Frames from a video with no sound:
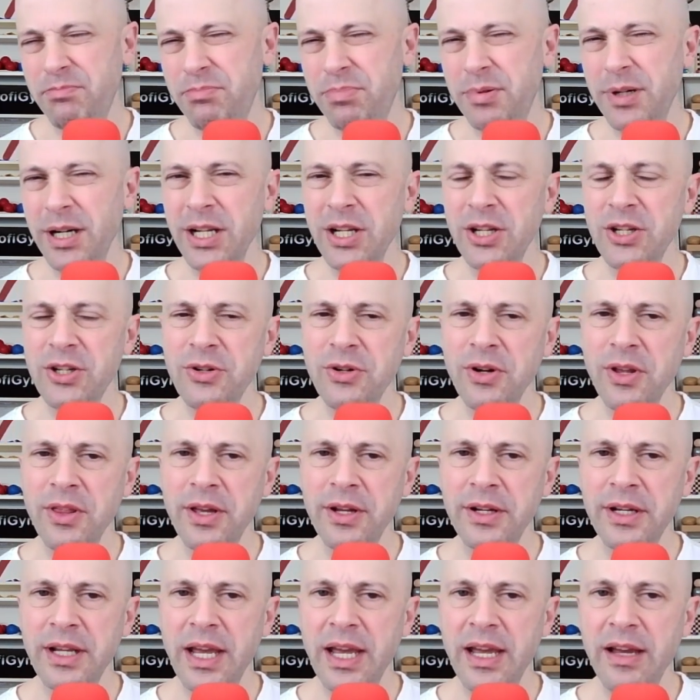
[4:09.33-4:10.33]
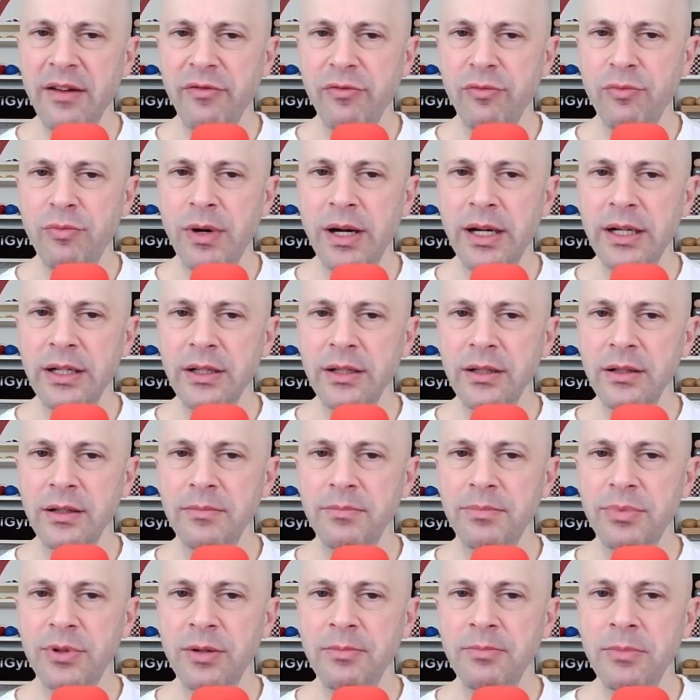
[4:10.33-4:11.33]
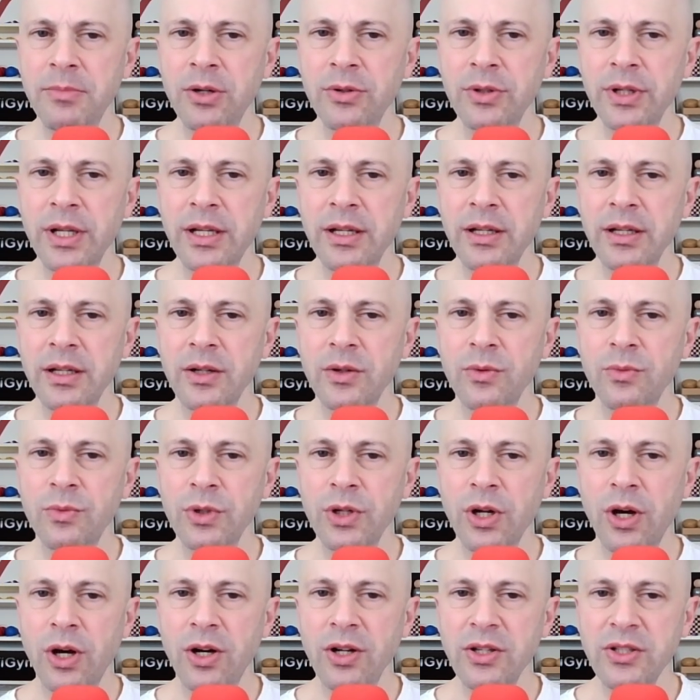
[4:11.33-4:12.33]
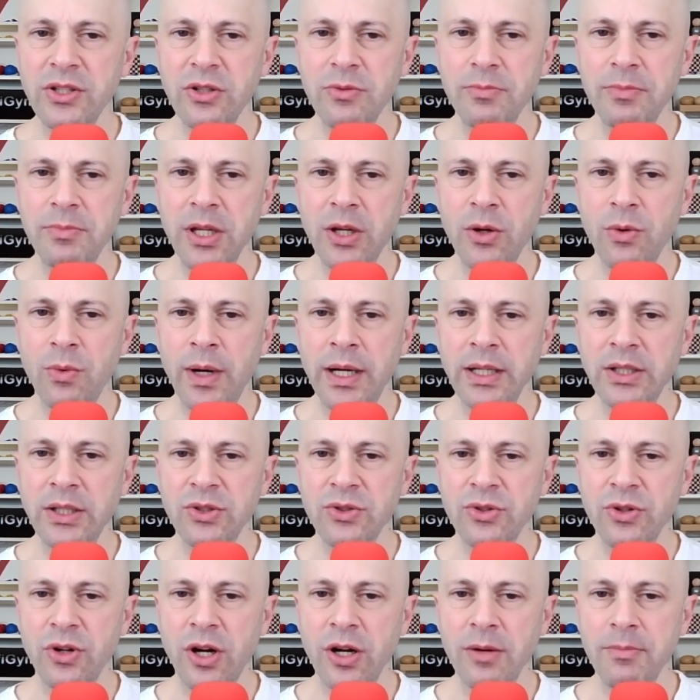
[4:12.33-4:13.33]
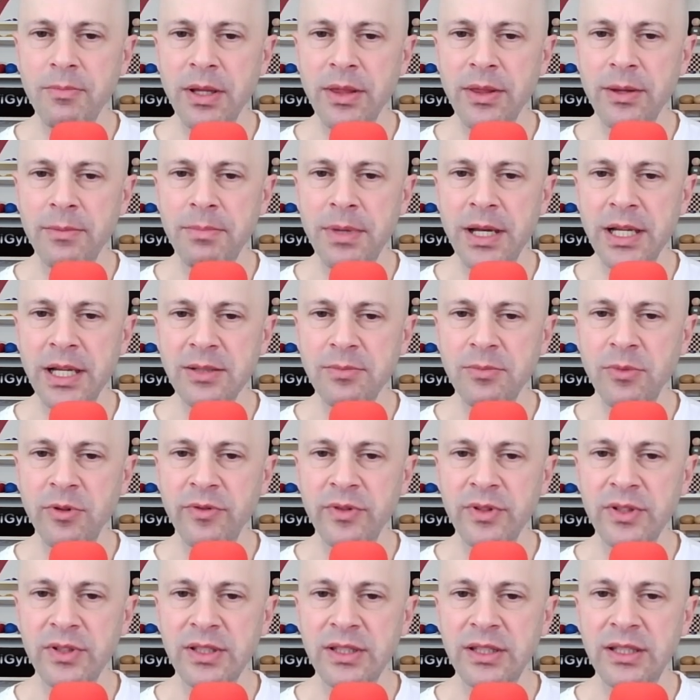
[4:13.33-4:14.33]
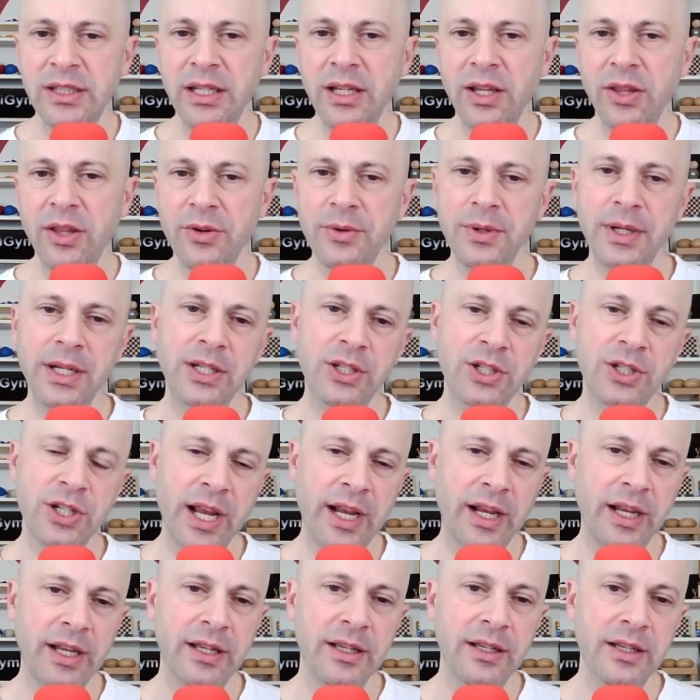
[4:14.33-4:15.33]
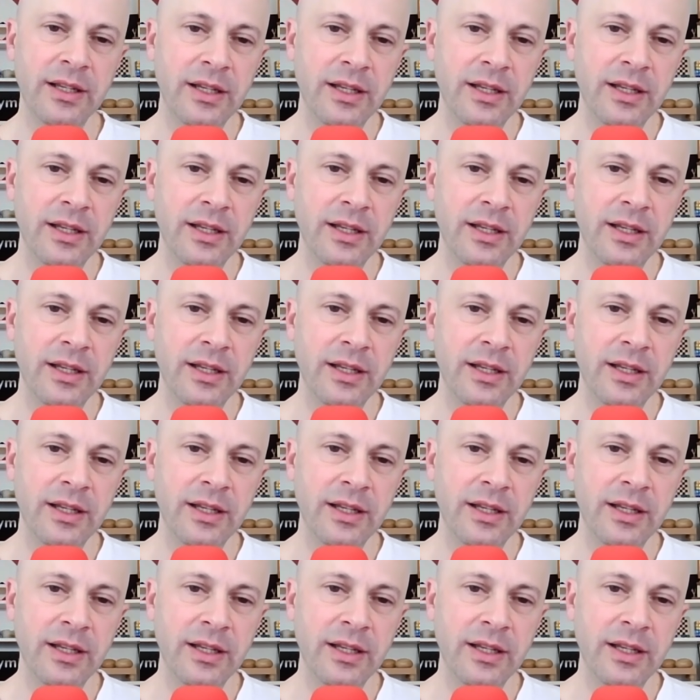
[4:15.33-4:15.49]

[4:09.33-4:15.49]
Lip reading: pretty sure that f1 promoting would also be quite strong, but the best move is d3 check.